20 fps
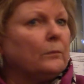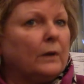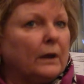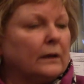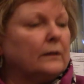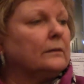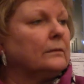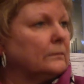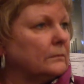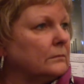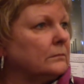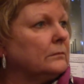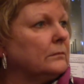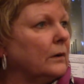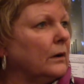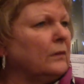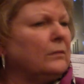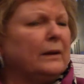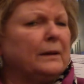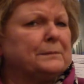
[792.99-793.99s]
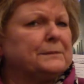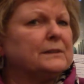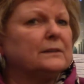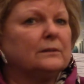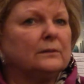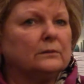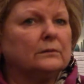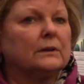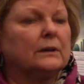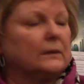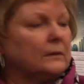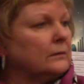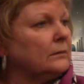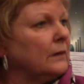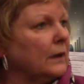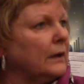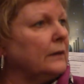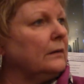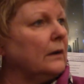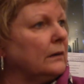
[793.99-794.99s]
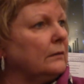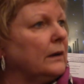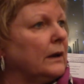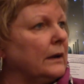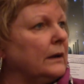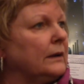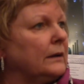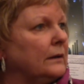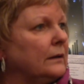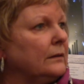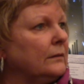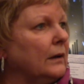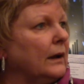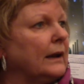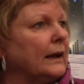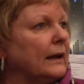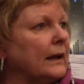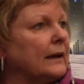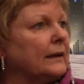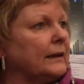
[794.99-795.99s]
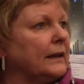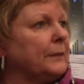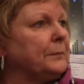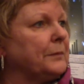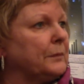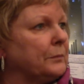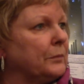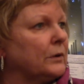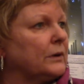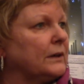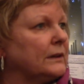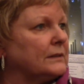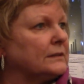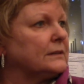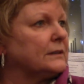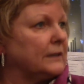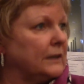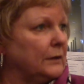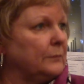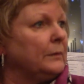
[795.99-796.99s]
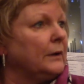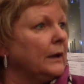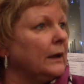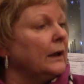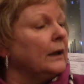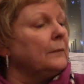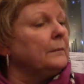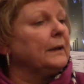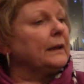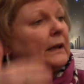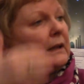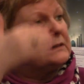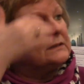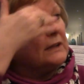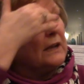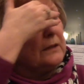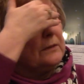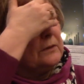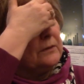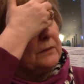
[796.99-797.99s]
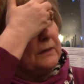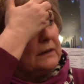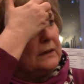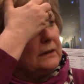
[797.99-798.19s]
Right. Oh, absolutely. Right. I got to keep the bookings to keep. Because the other thing